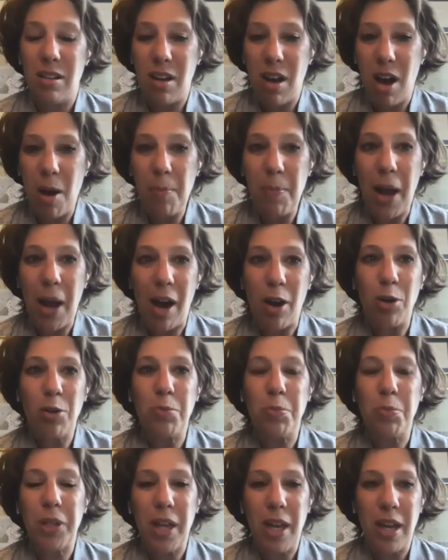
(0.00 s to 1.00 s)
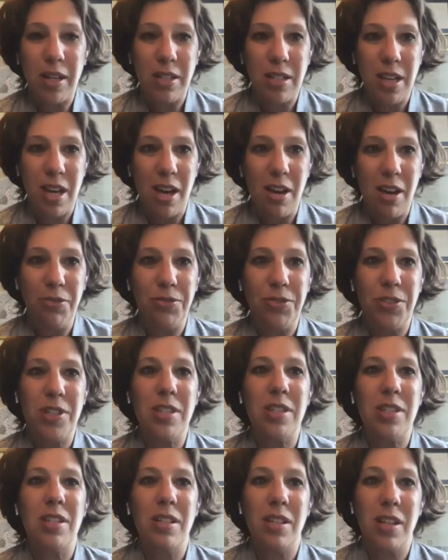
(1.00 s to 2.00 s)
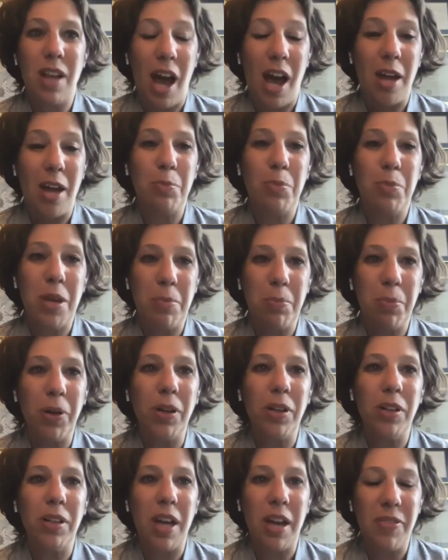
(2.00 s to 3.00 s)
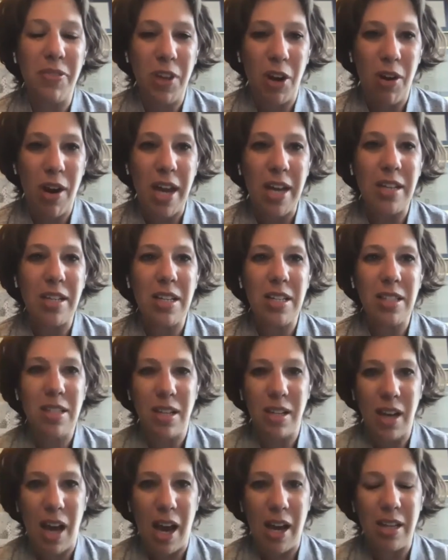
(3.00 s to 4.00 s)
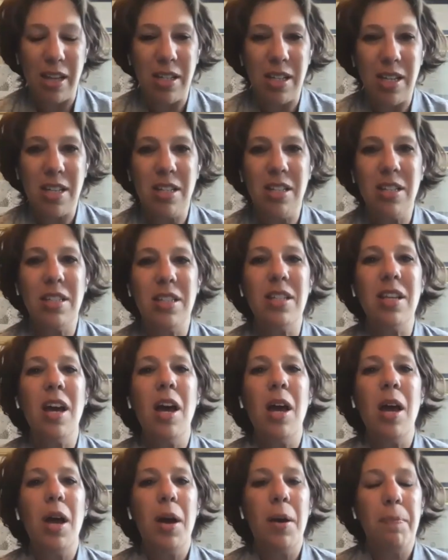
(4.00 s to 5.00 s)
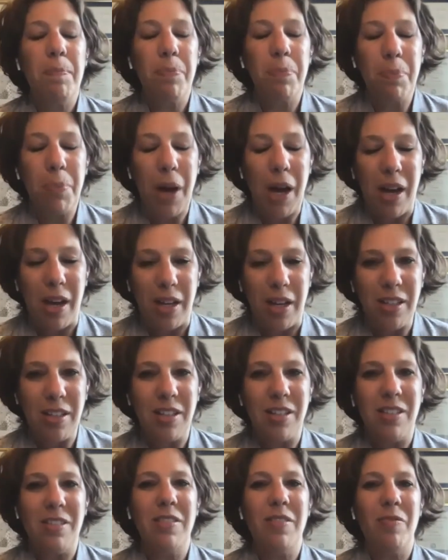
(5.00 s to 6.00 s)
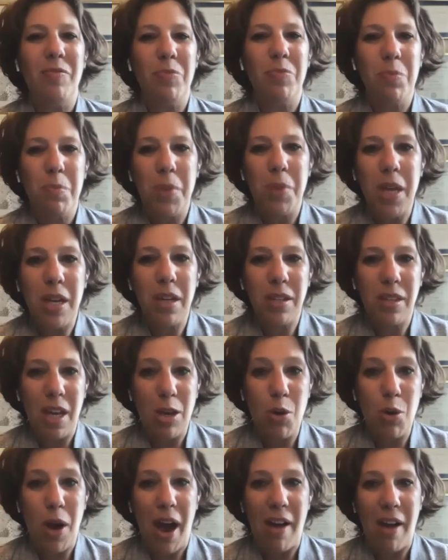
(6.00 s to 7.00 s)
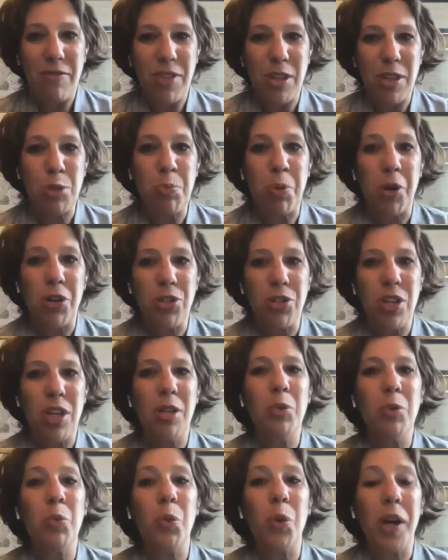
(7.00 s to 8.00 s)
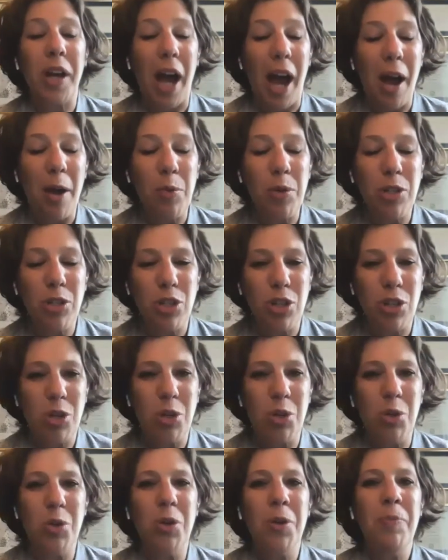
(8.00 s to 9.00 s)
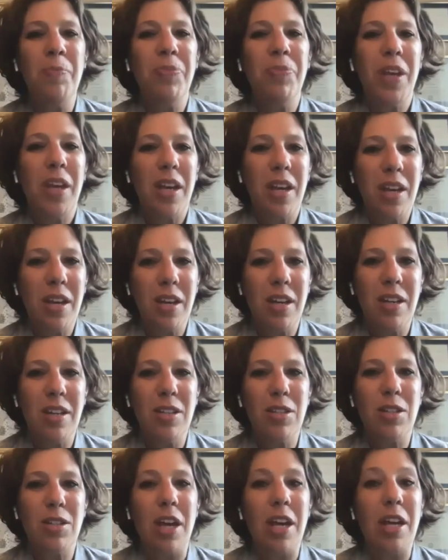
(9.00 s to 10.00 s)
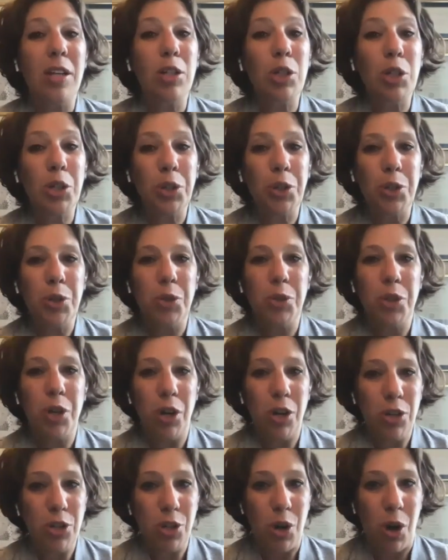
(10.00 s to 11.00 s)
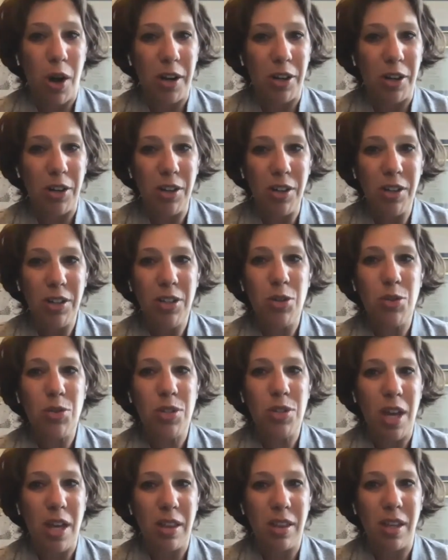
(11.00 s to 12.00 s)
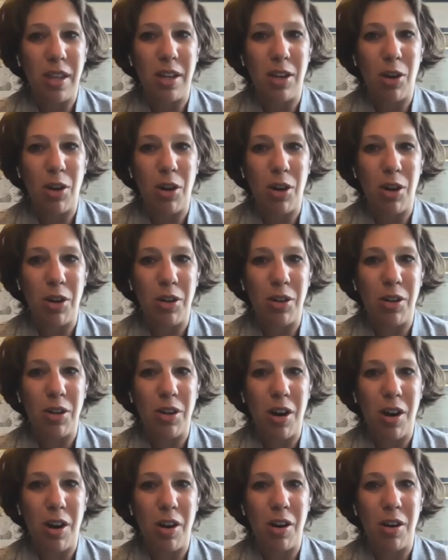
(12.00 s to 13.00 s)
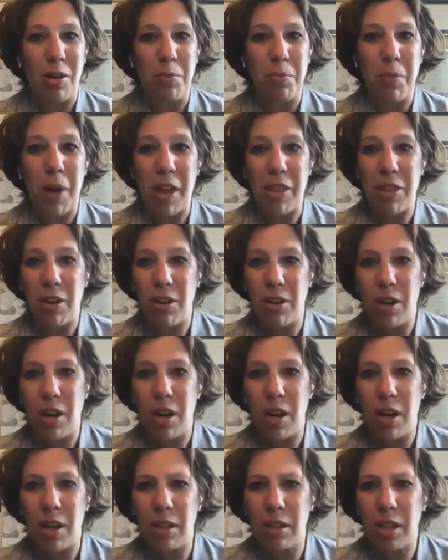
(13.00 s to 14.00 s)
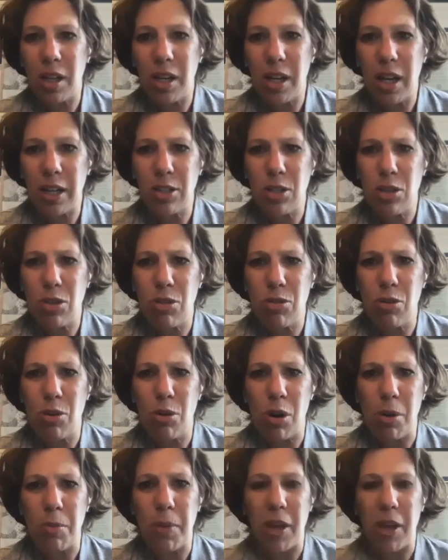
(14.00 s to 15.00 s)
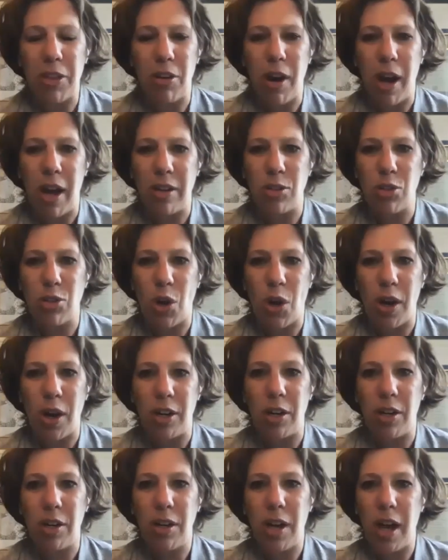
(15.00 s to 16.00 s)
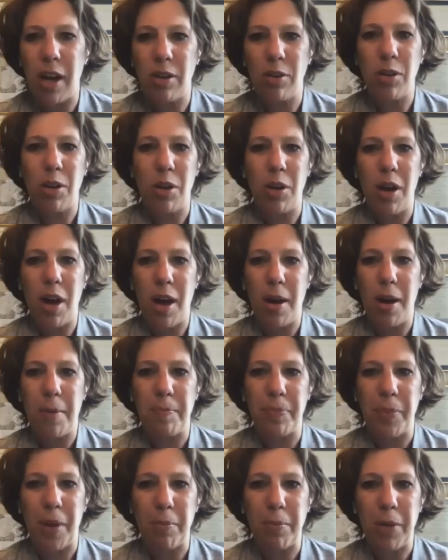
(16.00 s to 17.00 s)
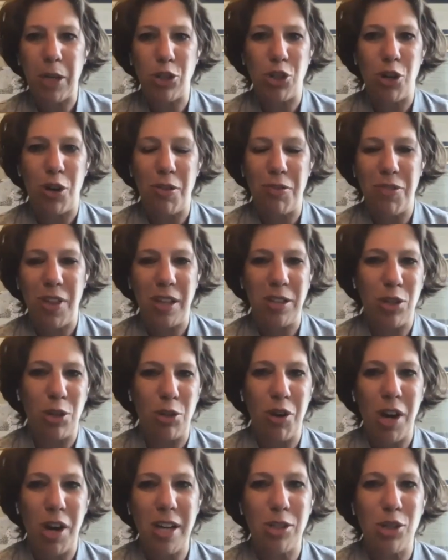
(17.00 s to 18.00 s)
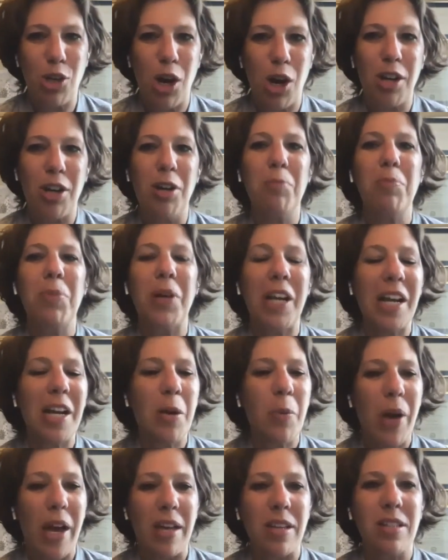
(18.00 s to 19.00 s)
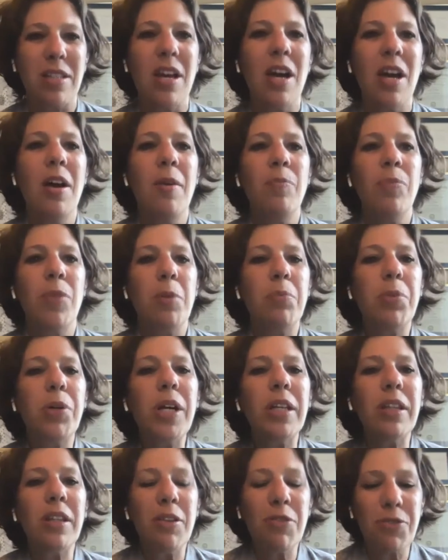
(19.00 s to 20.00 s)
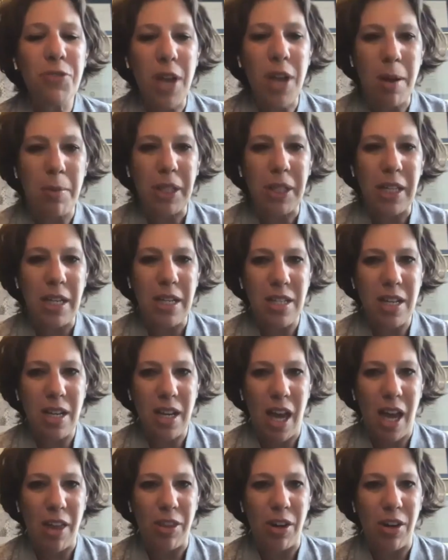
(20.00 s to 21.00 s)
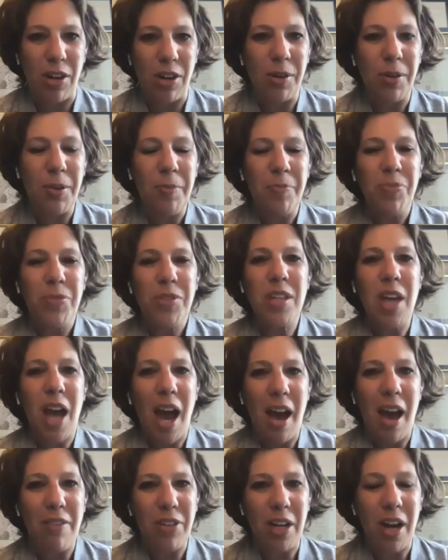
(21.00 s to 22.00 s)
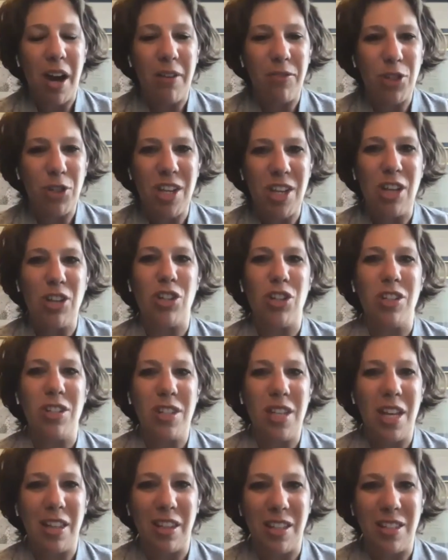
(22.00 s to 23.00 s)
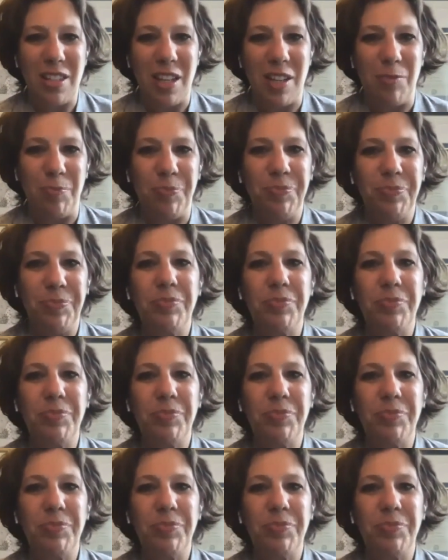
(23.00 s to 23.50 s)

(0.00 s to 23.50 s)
about planned gifts, not people in their 80s and 90s. But being that you have this person, what I would do is include her daughter. You said that her her mother uh, connected through her mother and daughter. I don't know. Um, I'm not sure if that's a granddaughter, but anyways, bring the family together to have a conversation, say, listen,